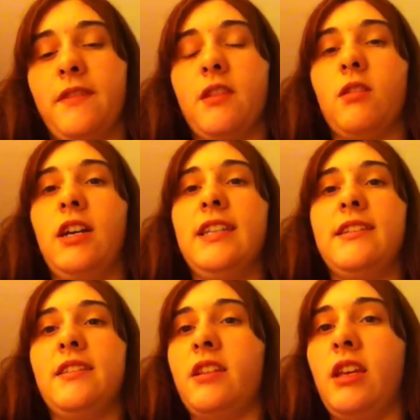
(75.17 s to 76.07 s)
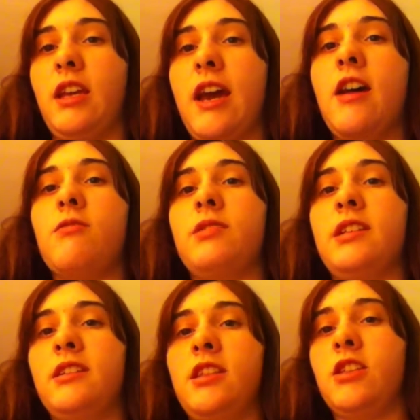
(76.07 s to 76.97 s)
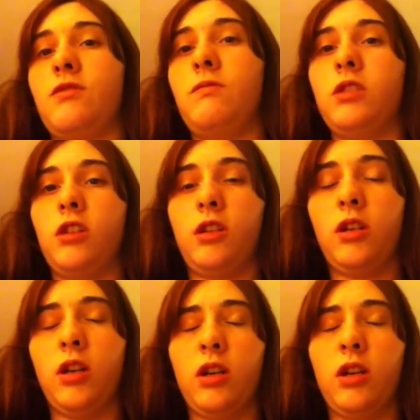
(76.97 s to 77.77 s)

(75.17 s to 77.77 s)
Let's see, how does this work?